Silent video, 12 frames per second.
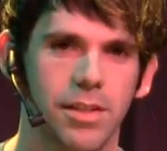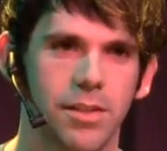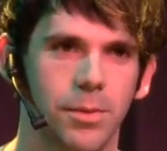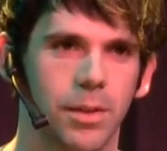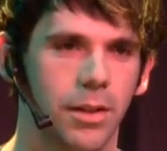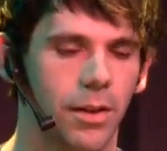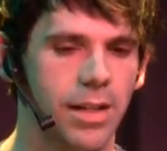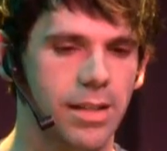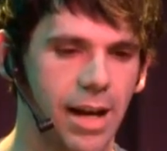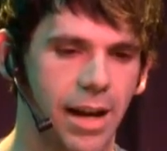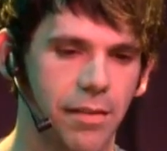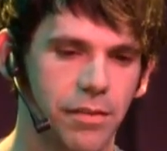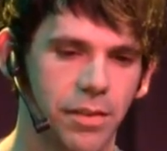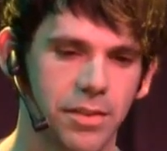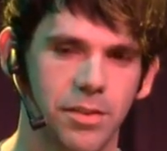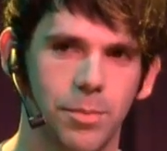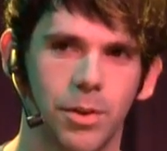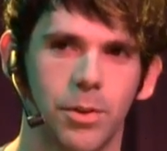it's really great to have a
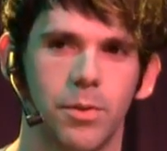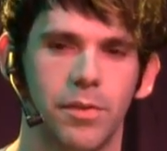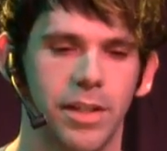super cool